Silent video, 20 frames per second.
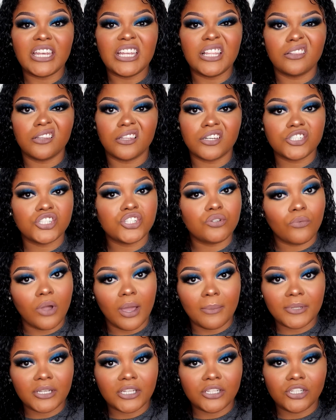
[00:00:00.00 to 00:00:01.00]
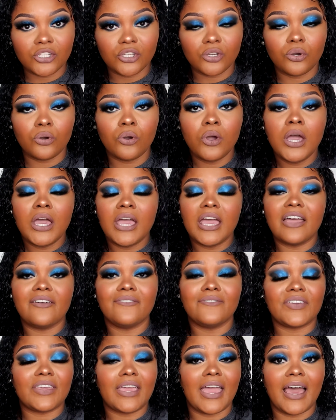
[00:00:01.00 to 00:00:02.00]
any looks you want me to do.
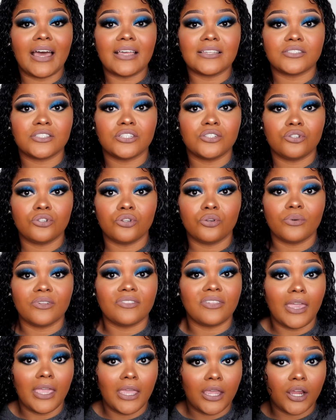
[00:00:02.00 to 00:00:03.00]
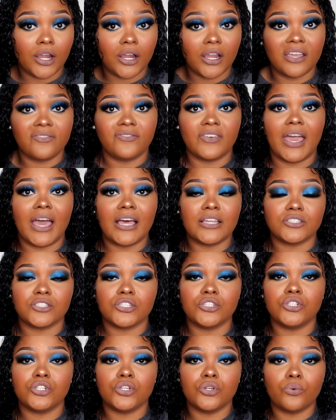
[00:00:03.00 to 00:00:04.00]
If it has to do with hair, if it has
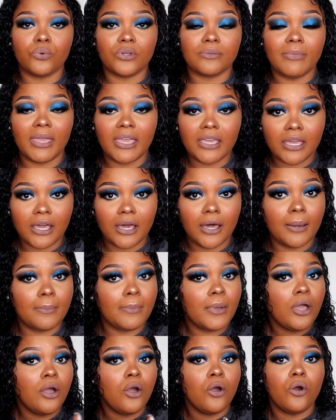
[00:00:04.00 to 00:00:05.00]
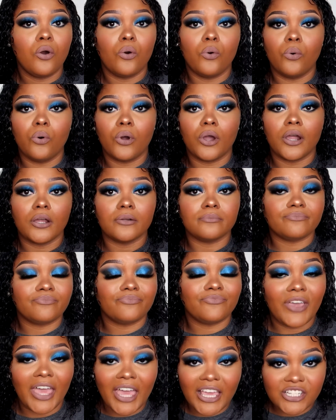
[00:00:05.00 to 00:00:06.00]
to do with makeup or
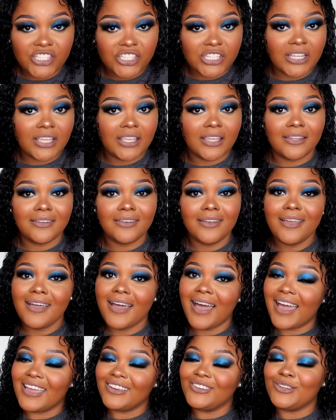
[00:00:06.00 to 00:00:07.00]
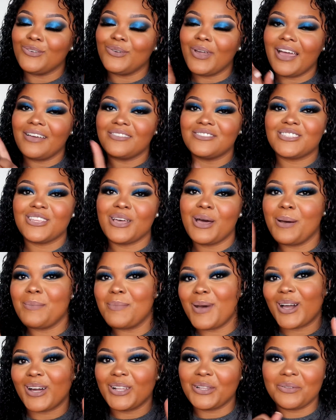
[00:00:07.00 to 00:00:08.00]
fashion, I do have
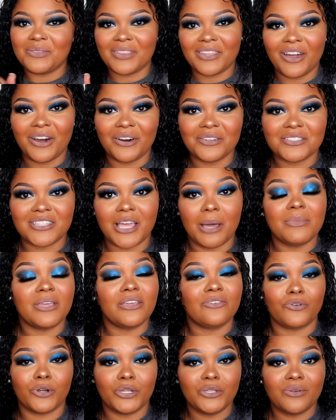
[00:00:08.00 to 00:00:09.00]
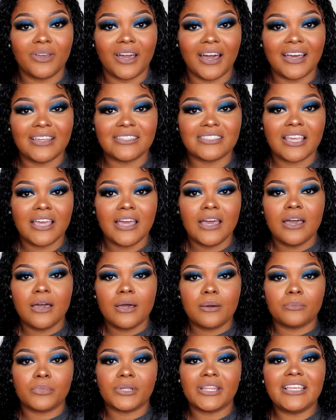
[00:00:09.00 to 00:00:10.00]
some clothing hauls coming for you guys.
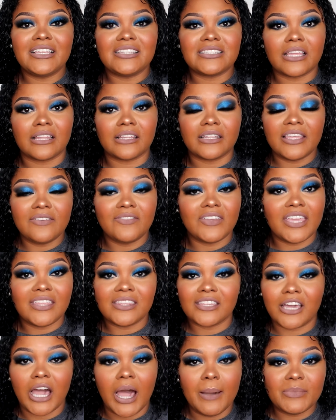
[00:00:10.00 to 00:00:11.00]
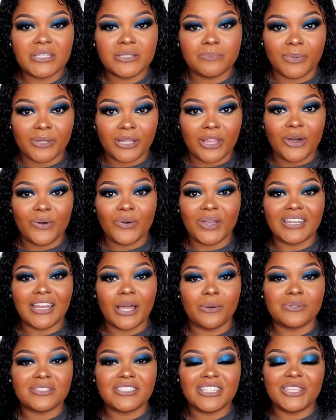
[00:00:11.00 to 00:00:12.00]
Please leave it in the comments below and
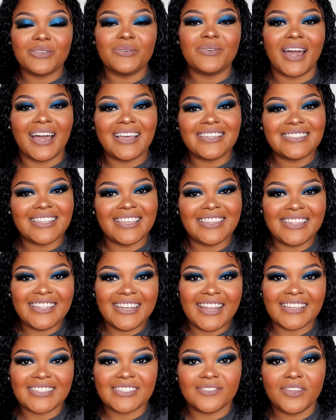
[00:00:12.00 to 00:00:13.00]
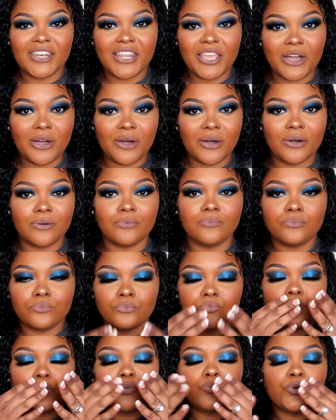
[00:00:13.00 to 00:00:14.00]
I will see you guys in the next video.
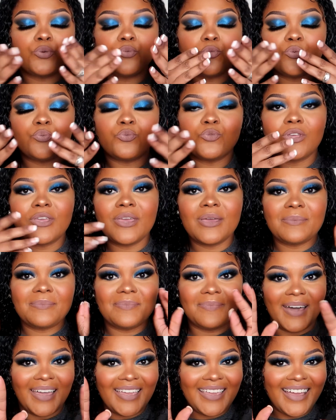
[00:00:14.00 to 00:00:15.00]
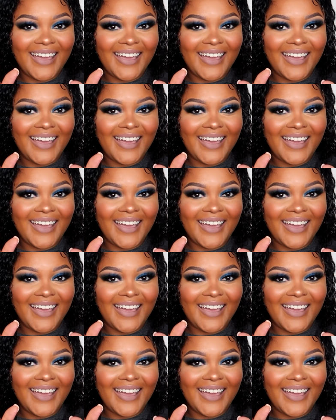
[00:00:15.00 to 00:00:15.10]
Bye